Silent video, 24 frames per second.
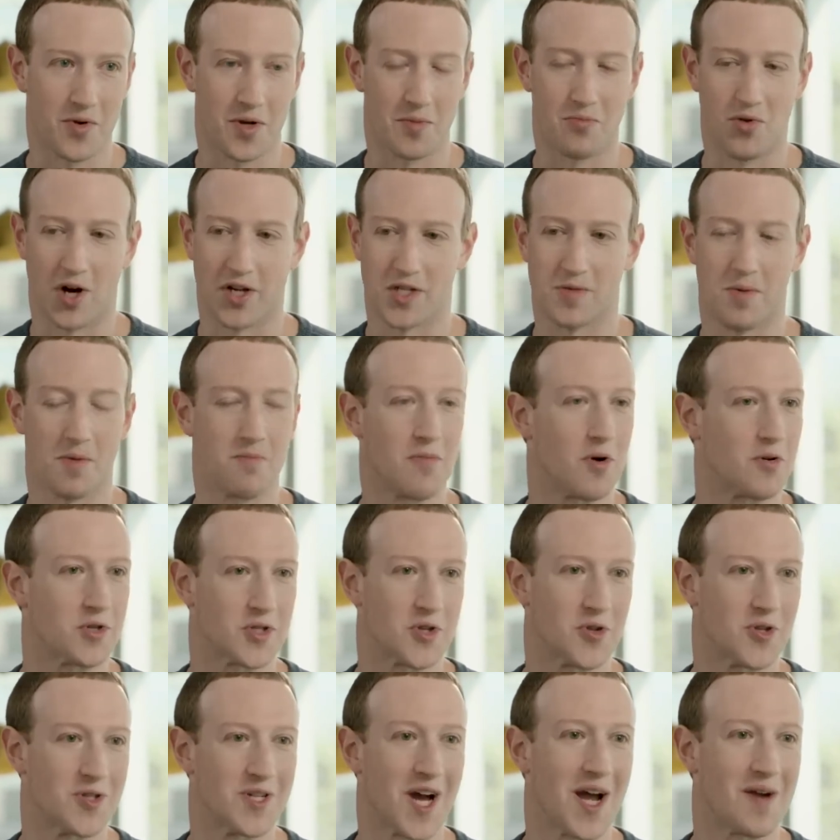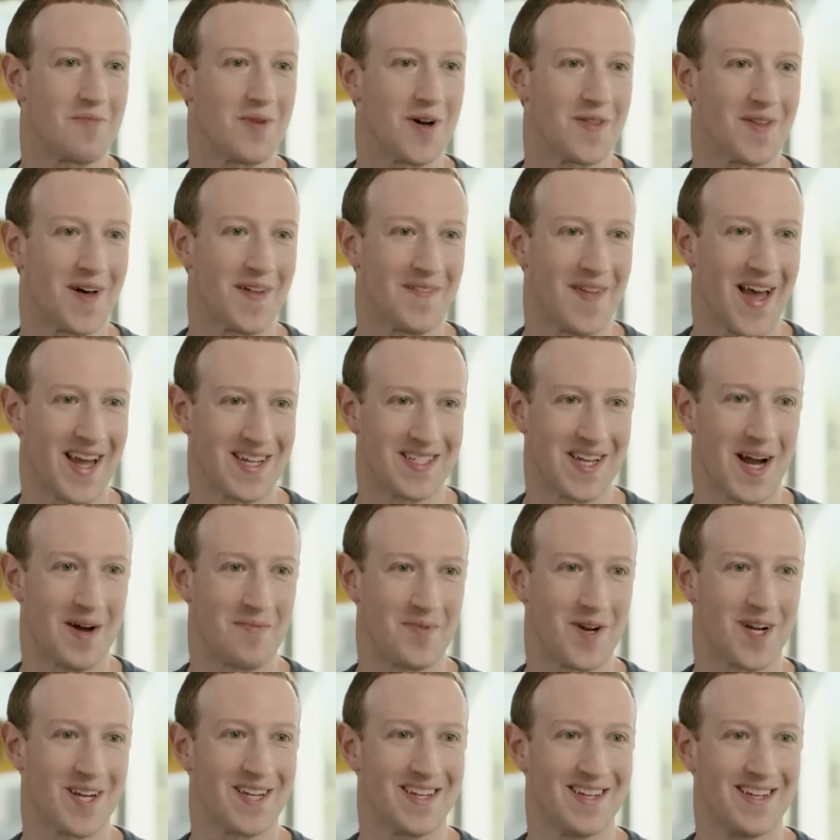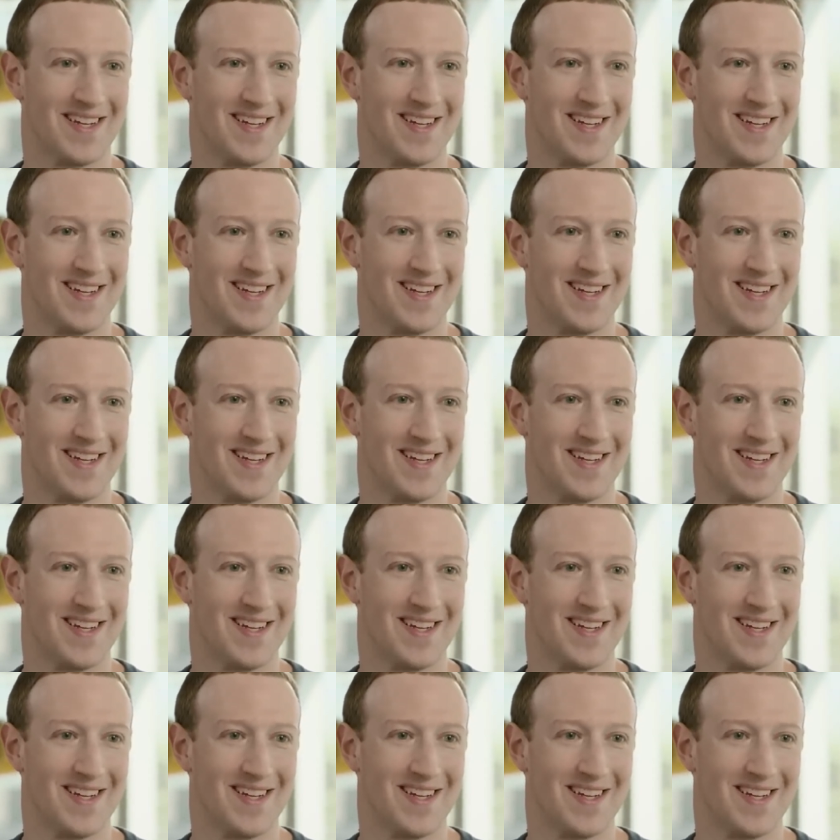We could probably spend most of the time on that topic.